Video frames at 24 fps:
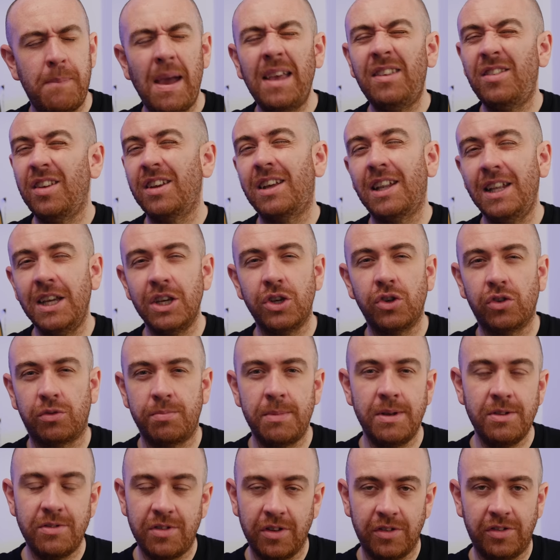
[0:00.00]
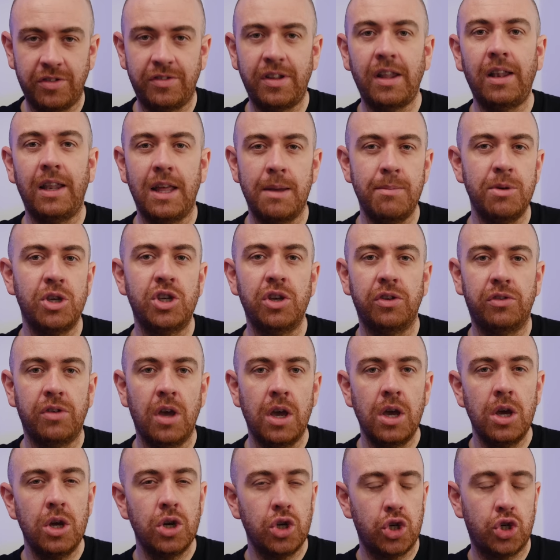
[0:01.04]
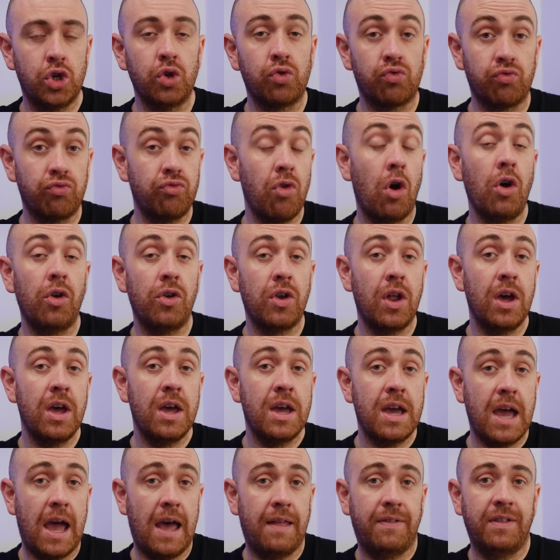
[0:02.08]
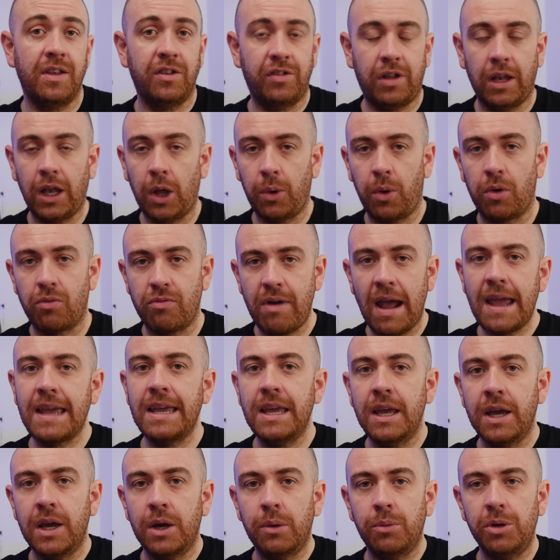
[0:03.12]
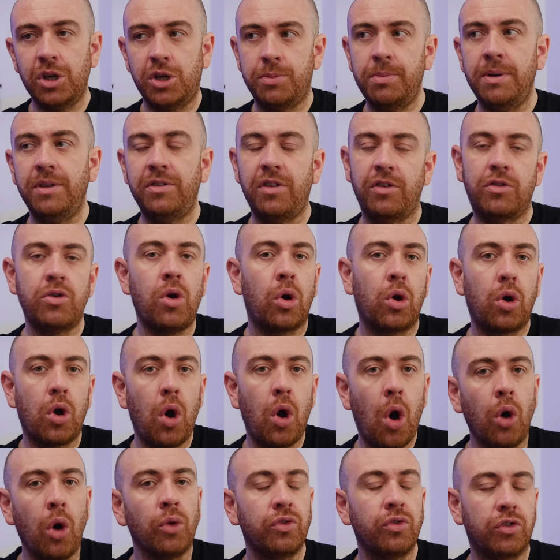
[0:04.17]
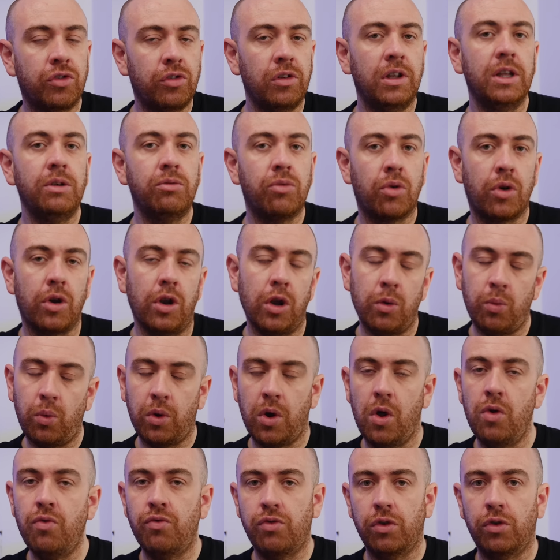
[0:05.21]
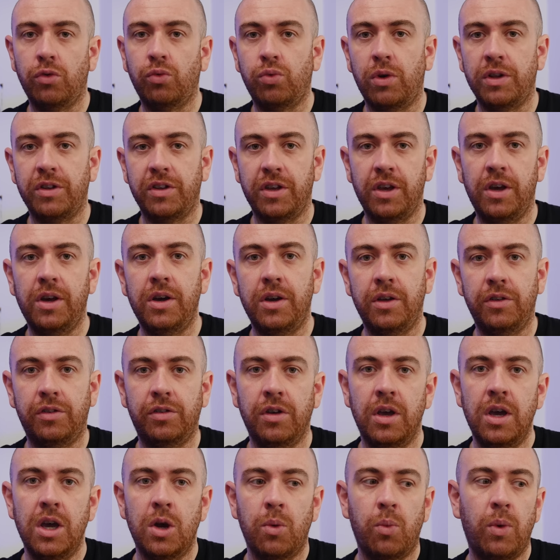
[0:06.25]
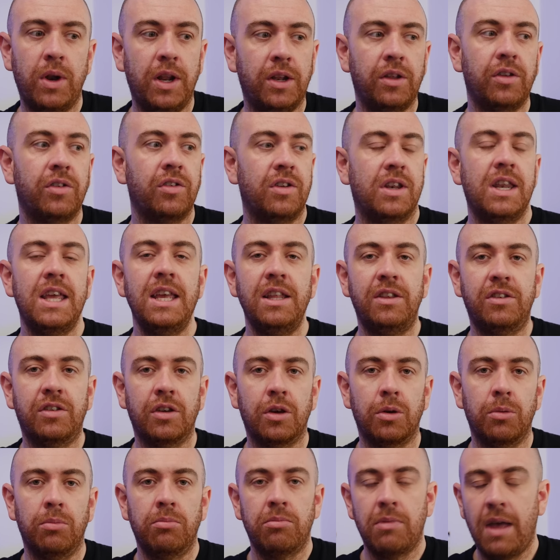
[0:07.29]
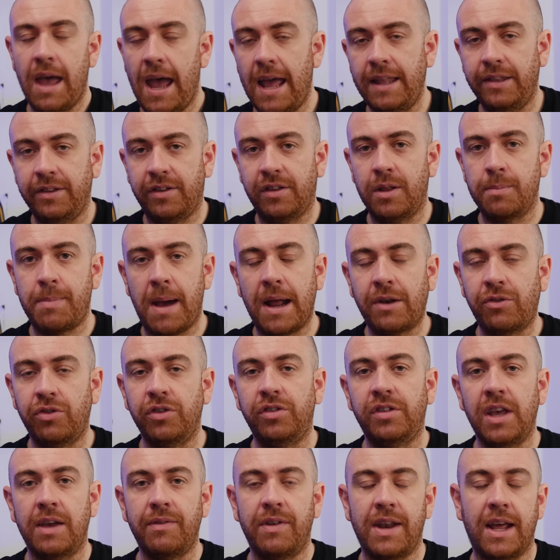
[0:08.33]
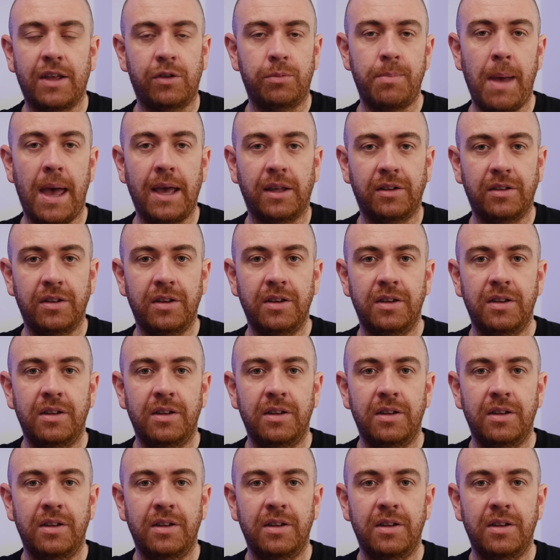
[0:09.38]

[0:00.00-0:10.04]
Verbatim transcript: Basically, it just means that still images should run at this lower rate, which means it's not constantly running at 120 Hz when it doesn't need to, hence the battery saving aspect.